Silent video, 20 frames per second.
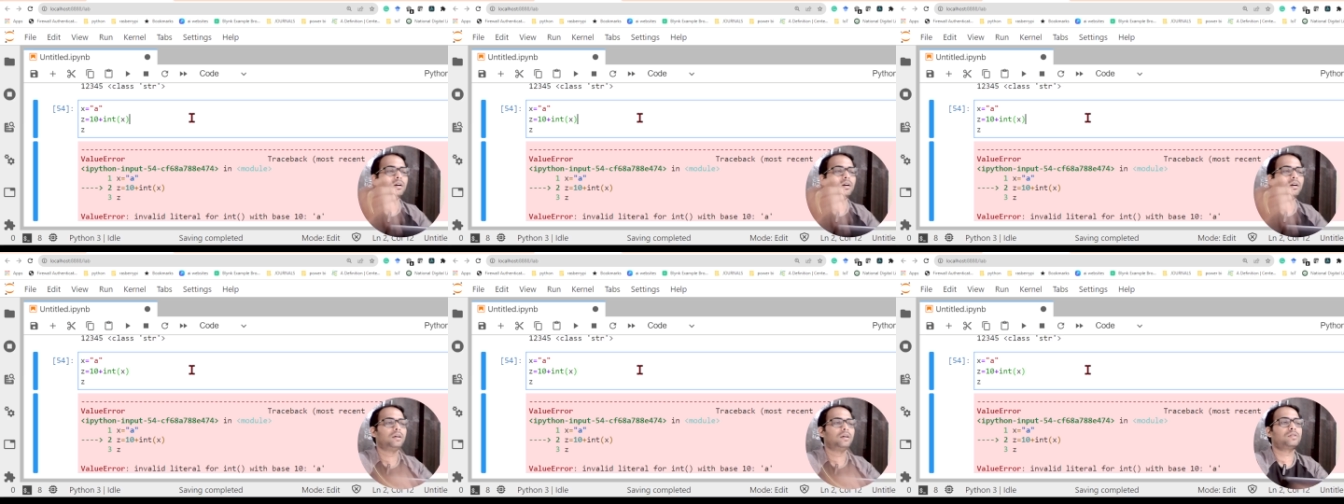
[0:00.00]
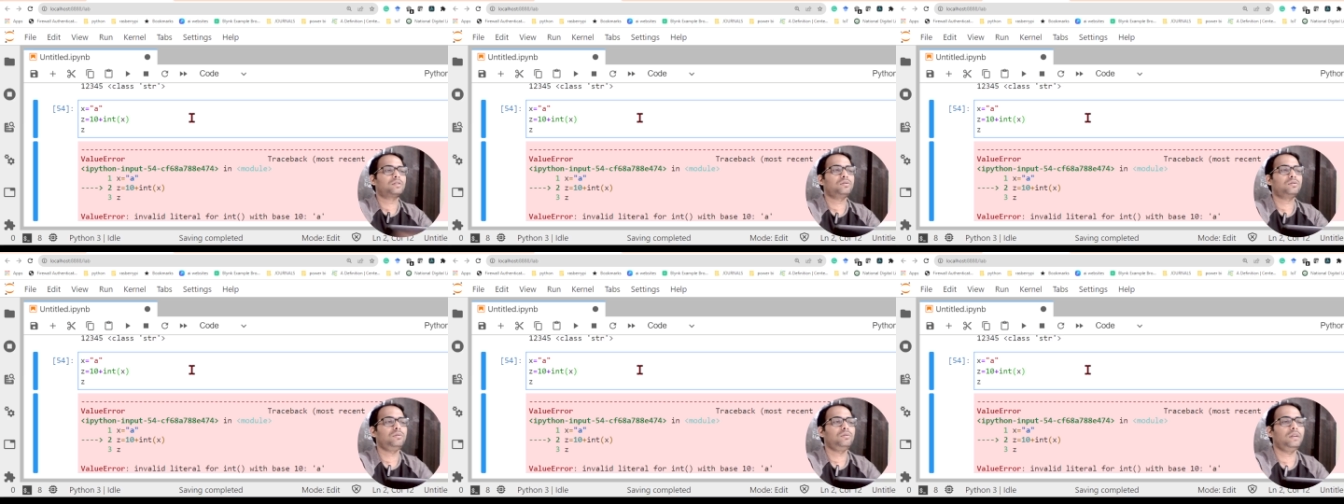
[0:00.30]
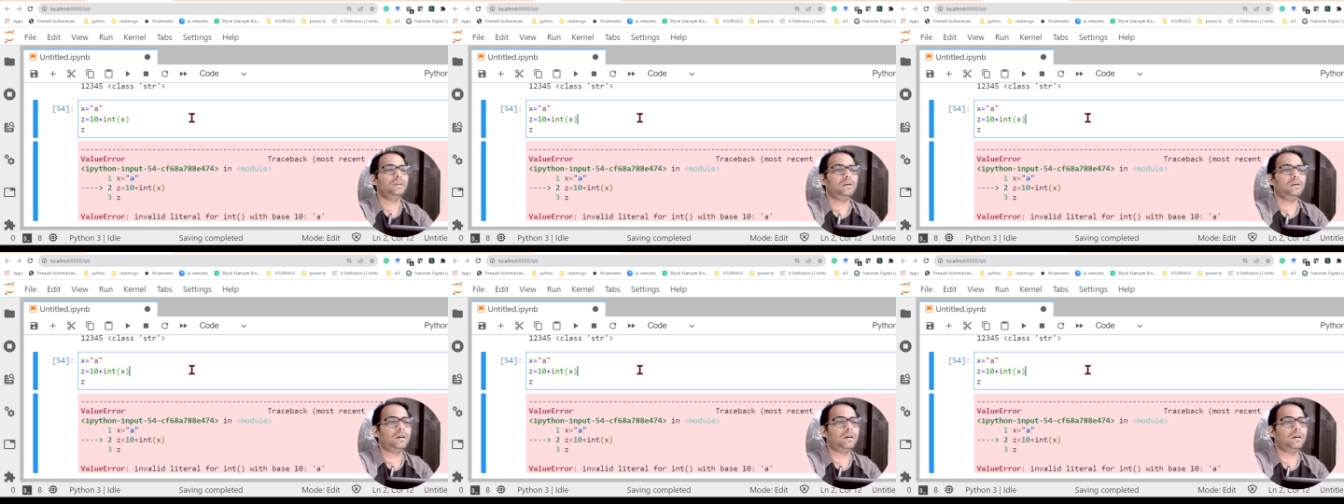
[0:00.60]

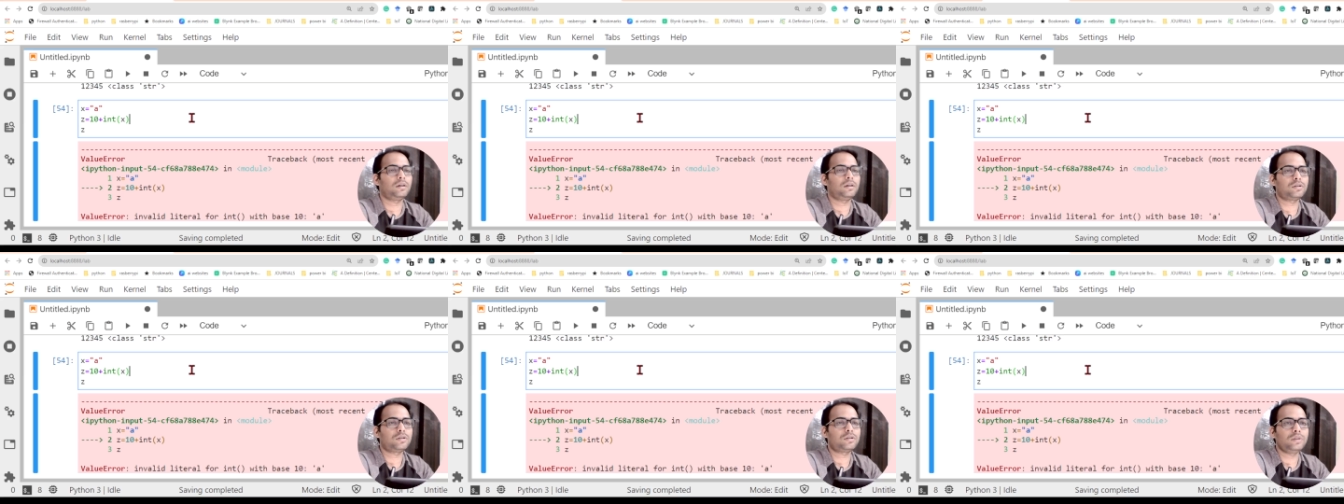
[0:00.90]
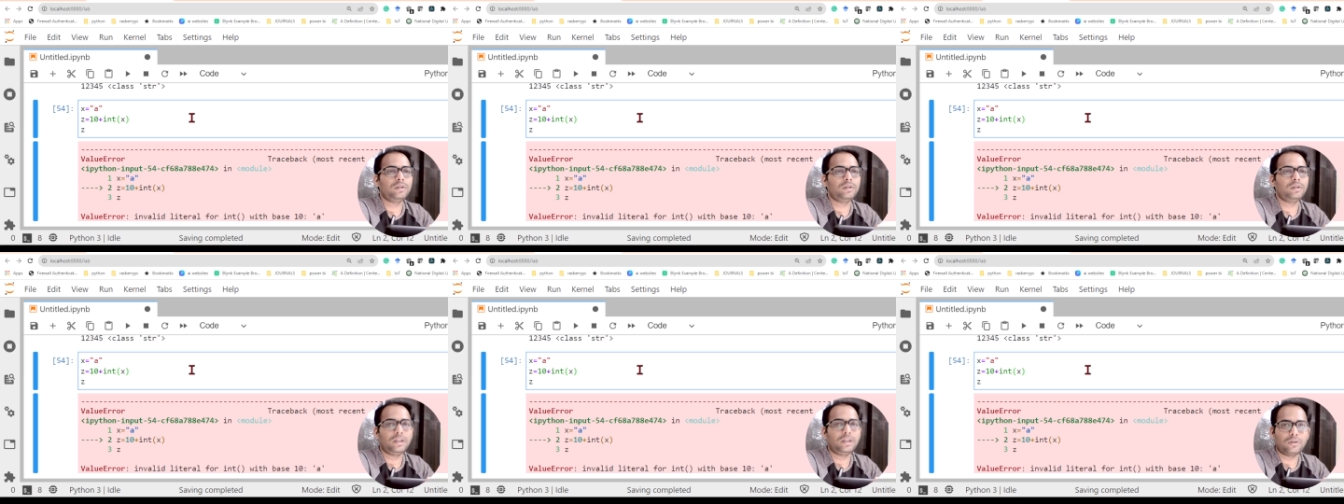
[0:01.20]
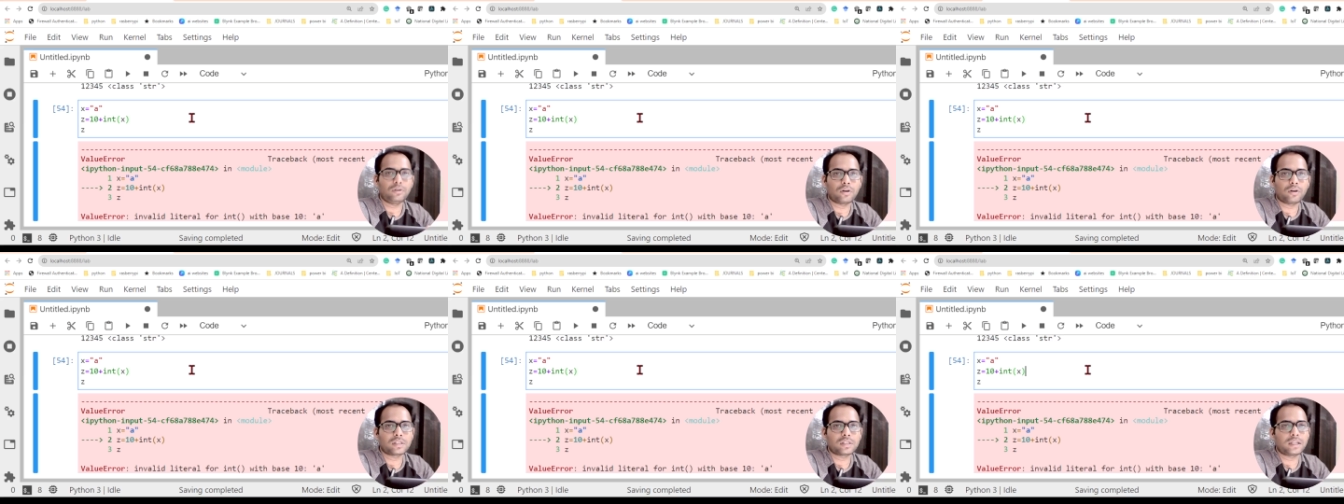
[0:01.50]
So also you need
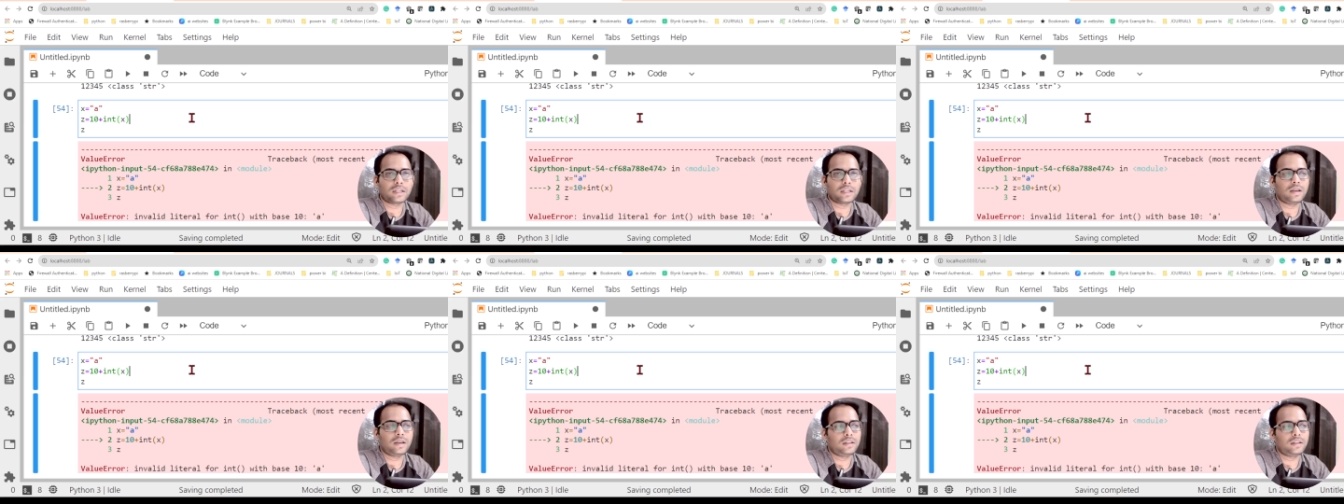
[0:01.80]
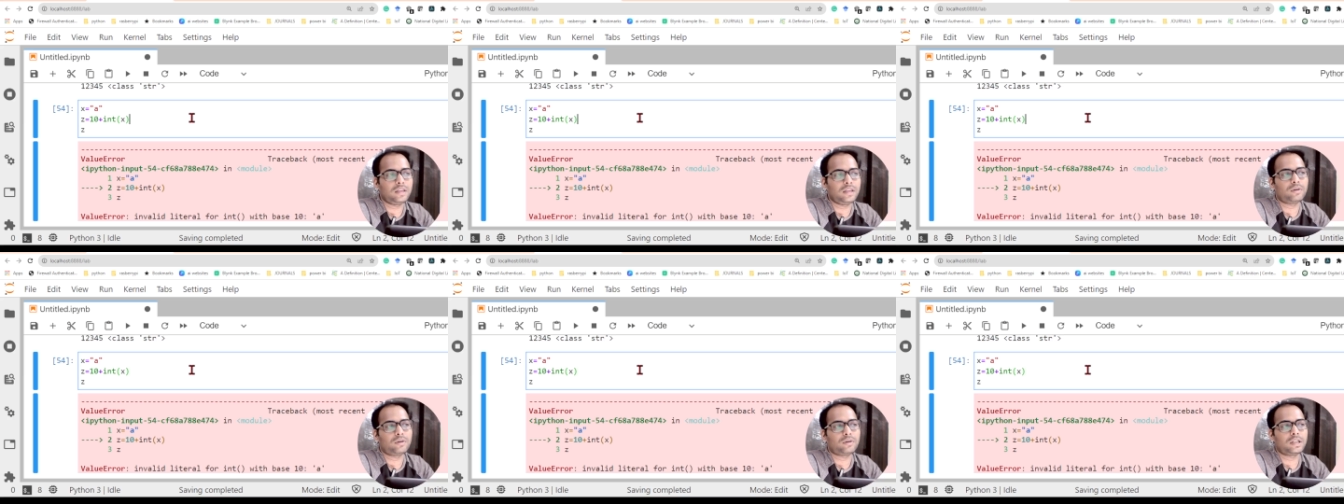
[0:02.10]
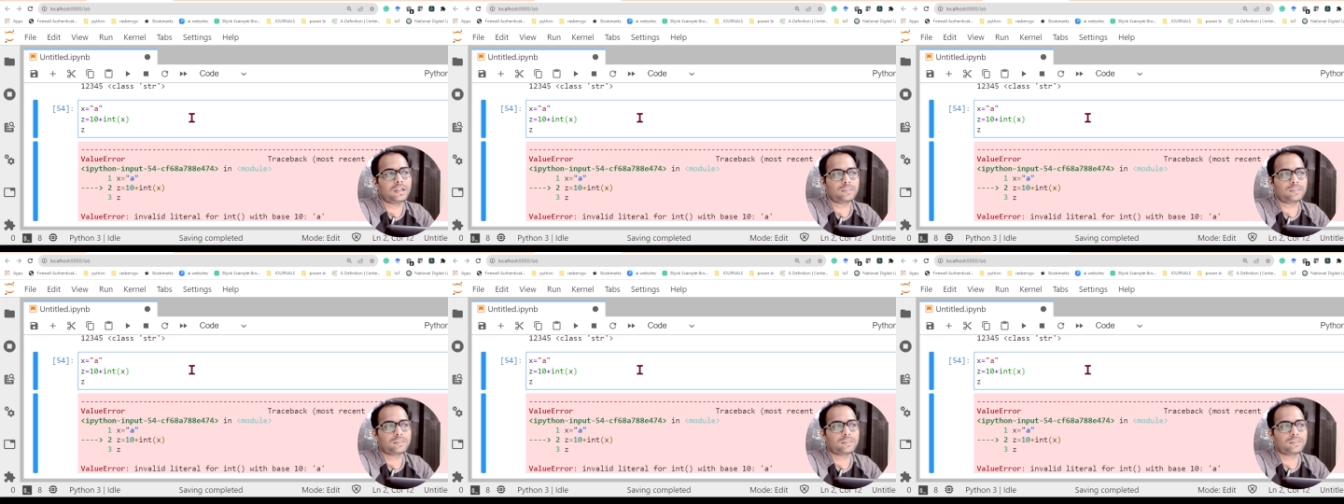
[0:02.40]
to logically think what